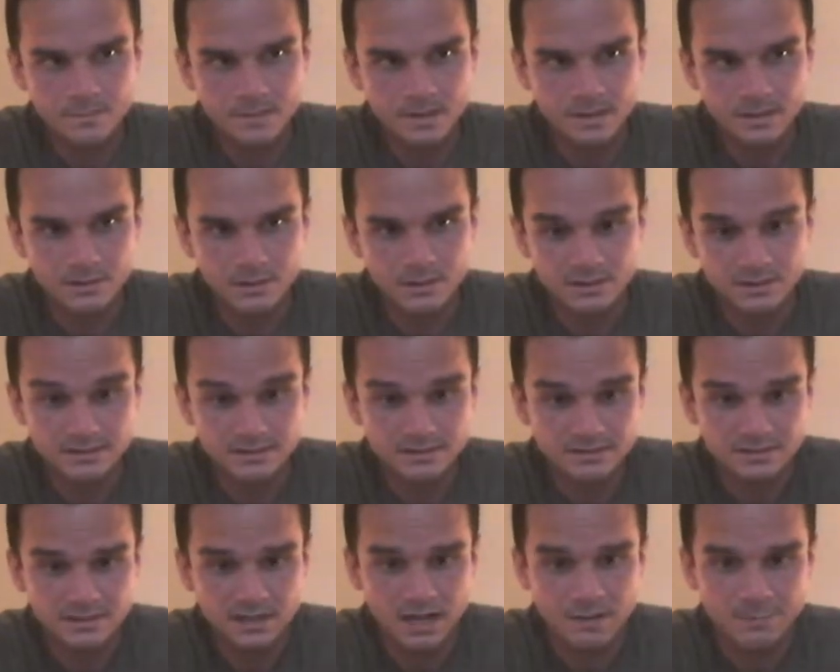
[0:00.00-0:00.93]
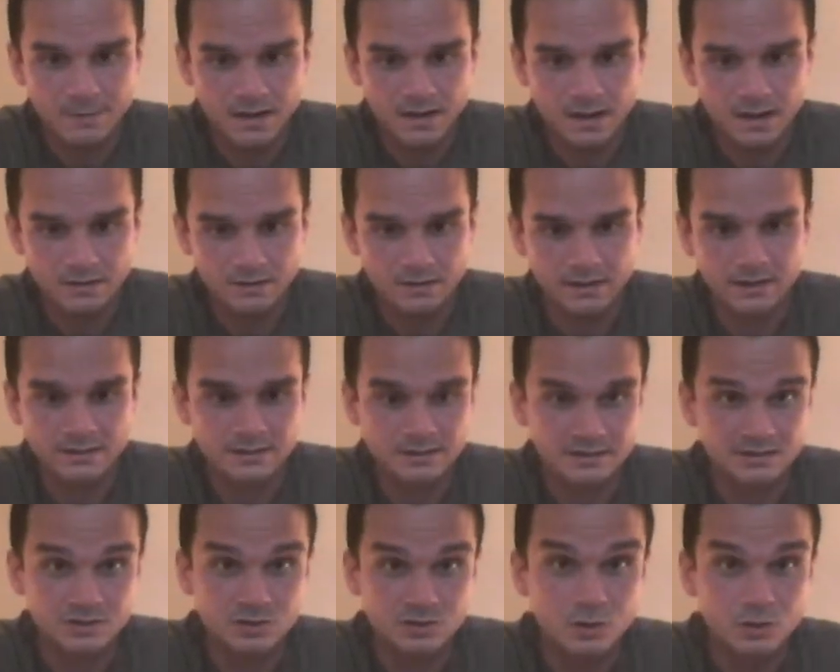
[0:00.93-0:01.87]
you can just step out and
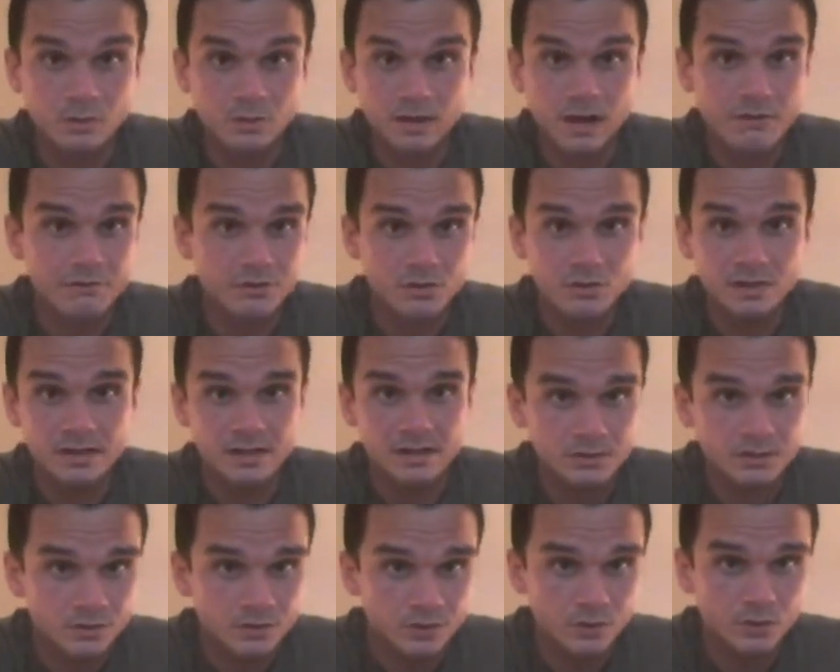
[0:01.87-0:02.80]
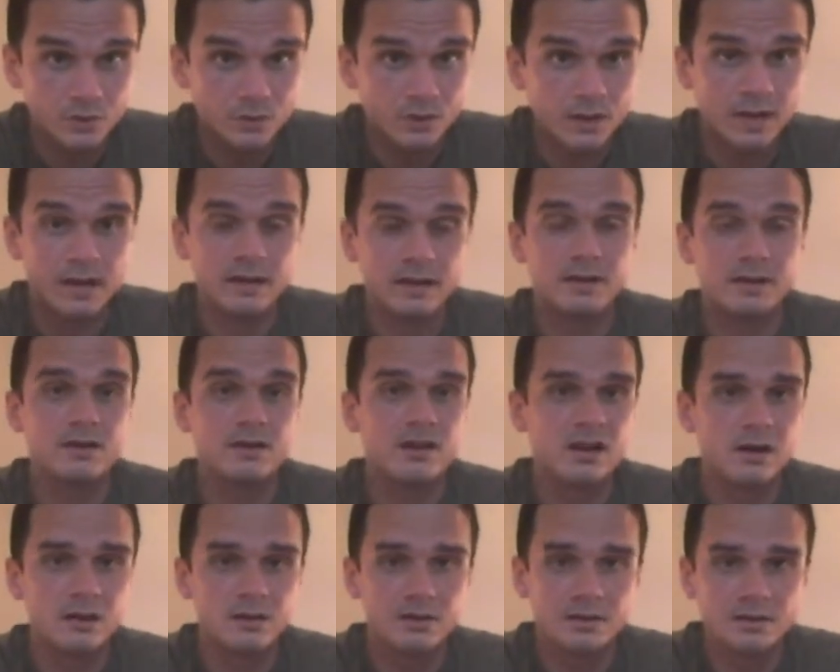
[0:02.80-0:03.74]
just do whatever you need to do, and
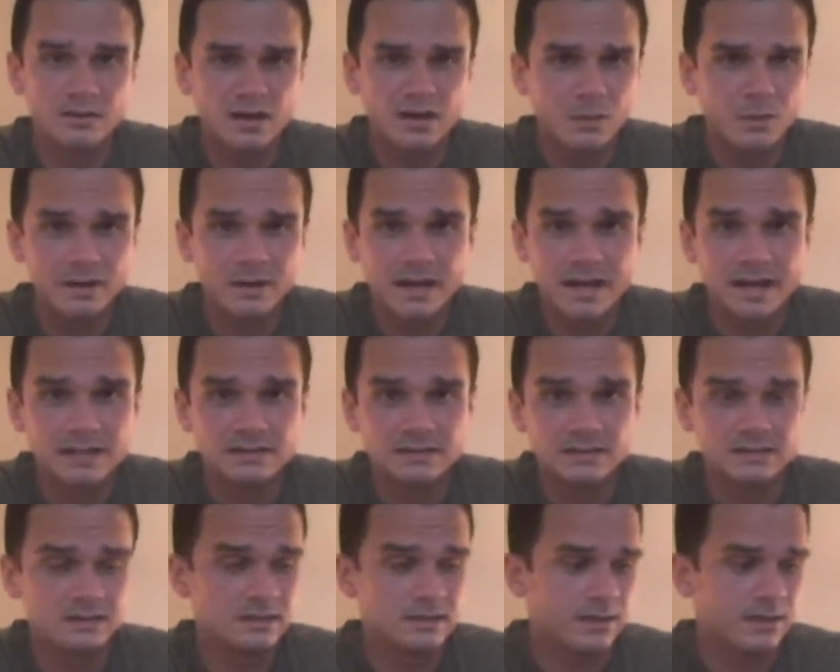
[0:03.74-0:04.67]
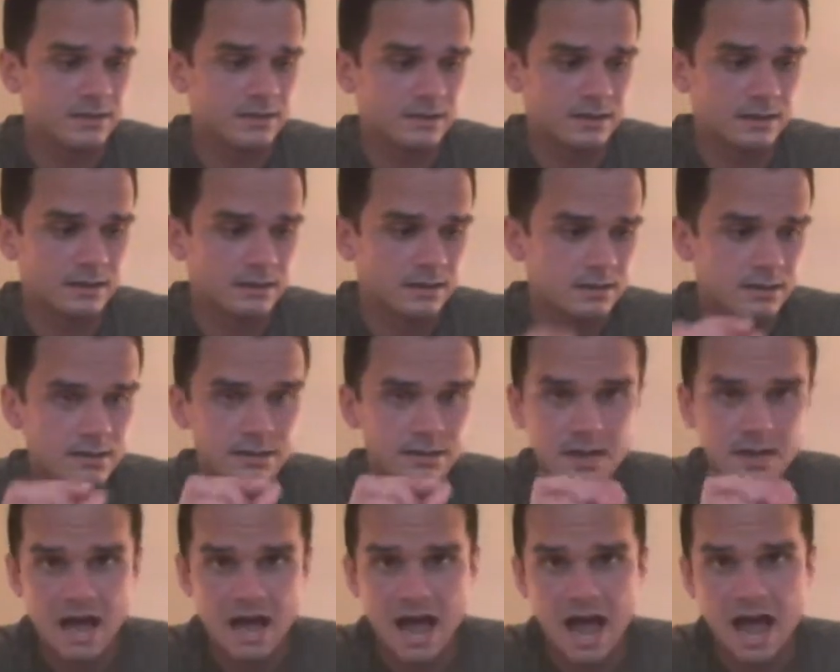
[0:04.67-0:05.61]
no one ages, nothing
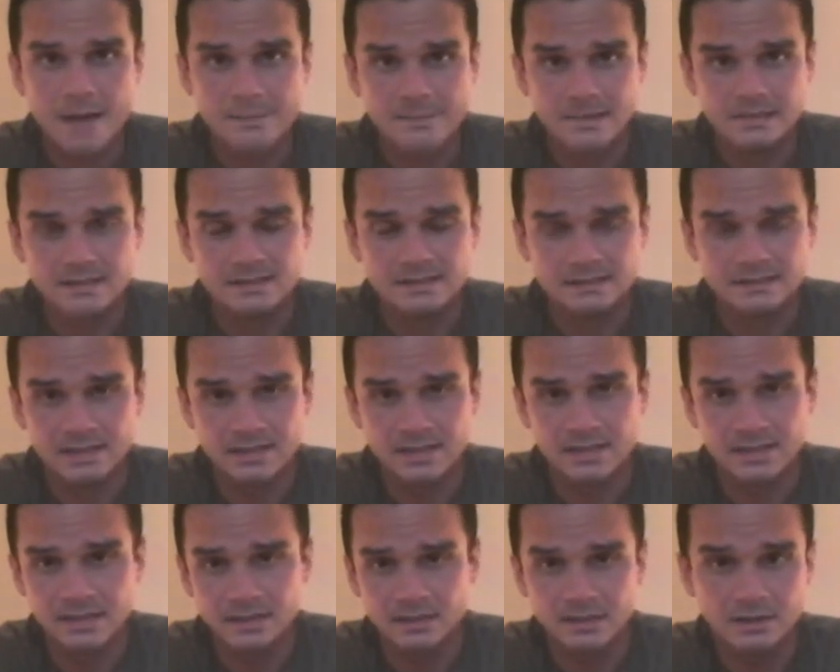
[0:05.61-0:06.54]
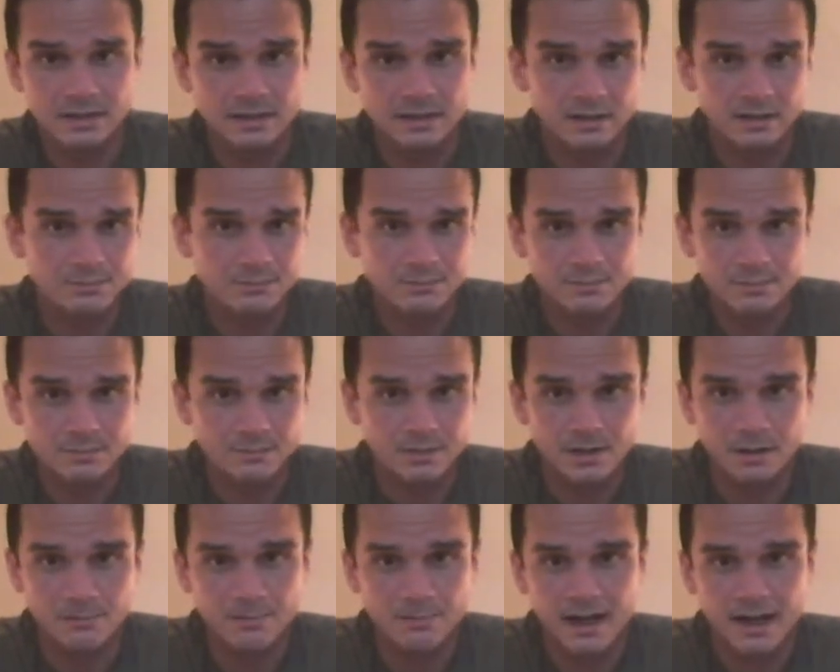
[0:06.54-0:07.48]
happens, and then you can
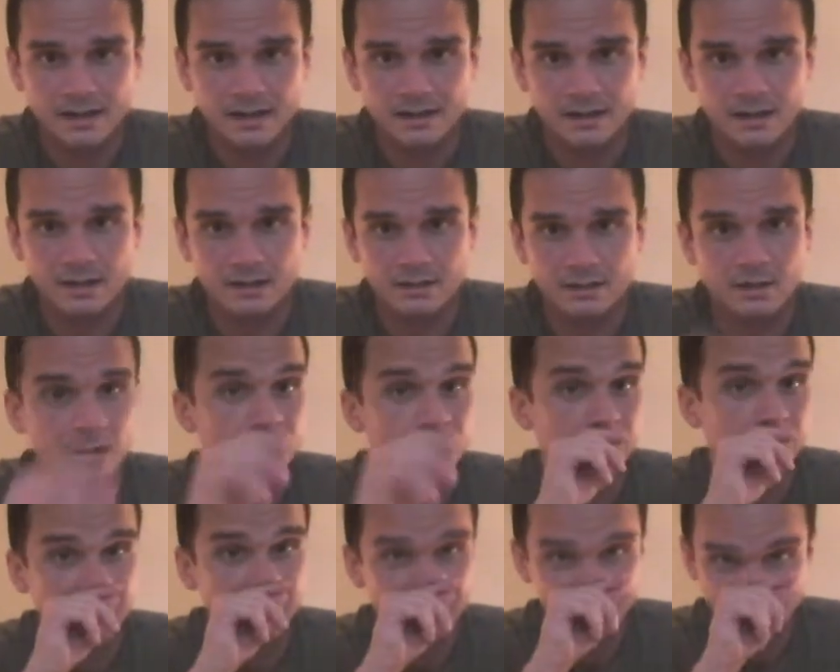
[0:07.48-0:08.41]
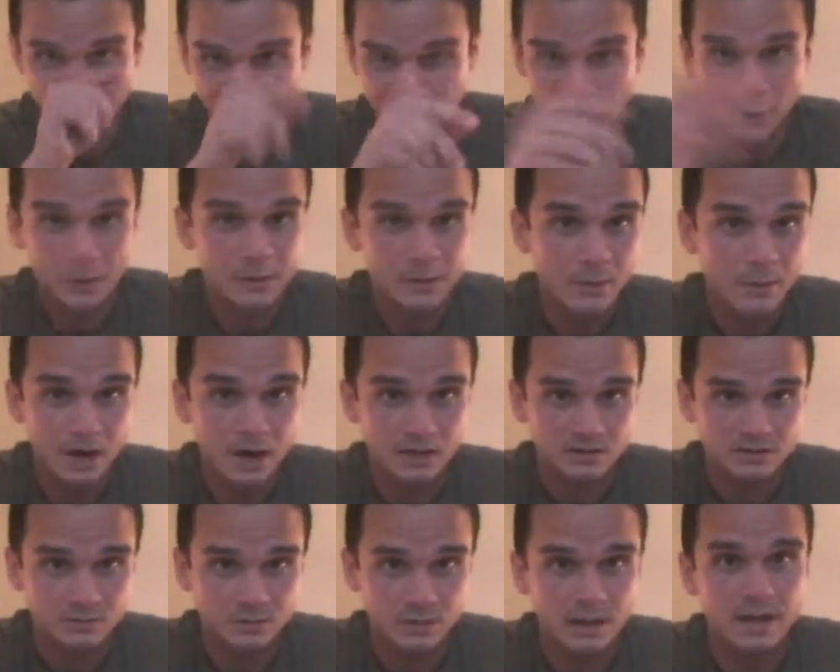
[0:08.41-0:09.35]
come back in, you can be like 30
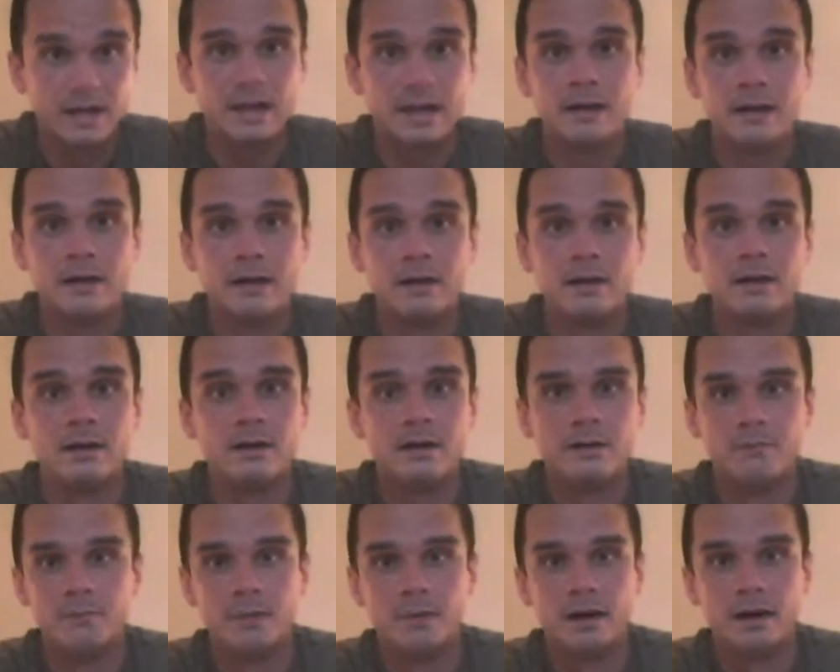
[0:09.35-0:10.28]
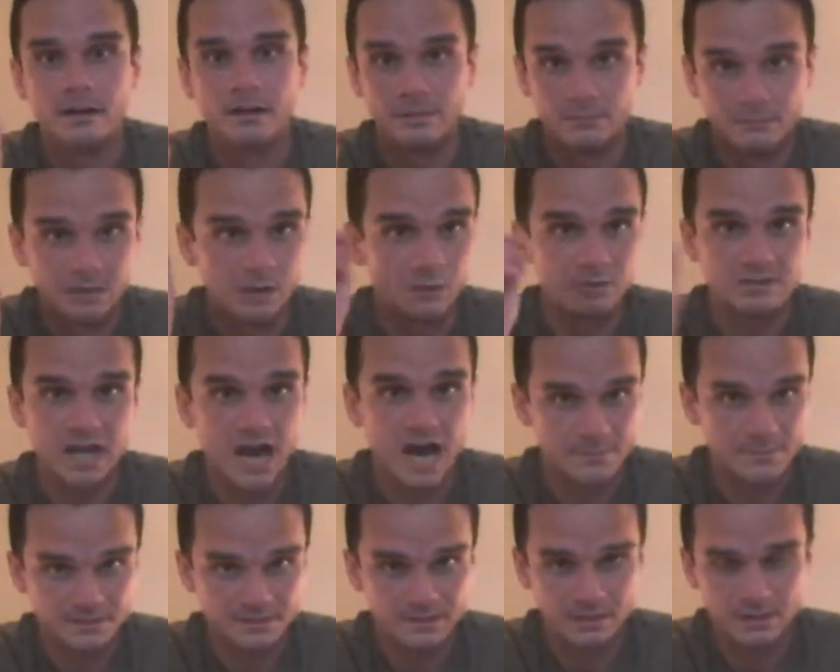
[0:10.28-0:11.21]
miles away, but no time
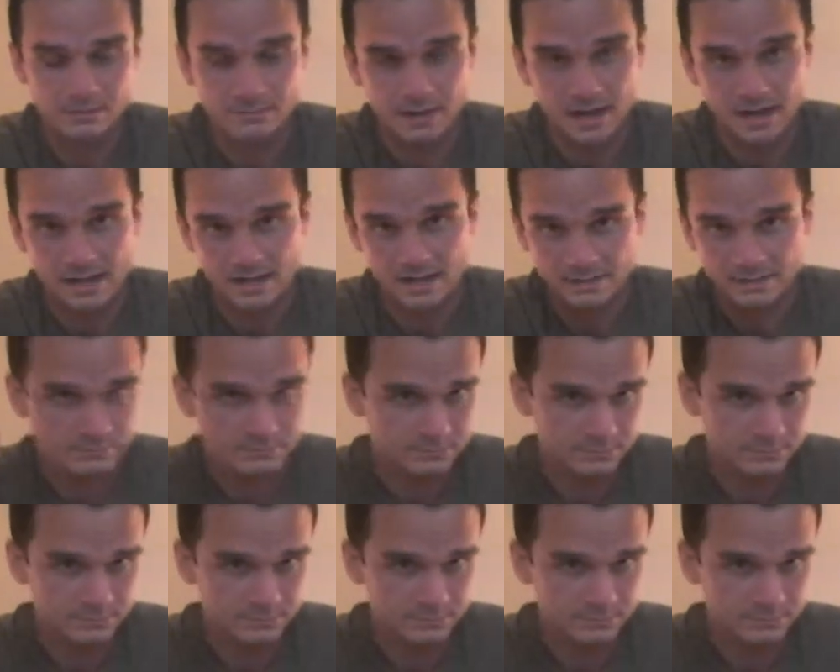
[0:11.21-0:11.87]
has gone by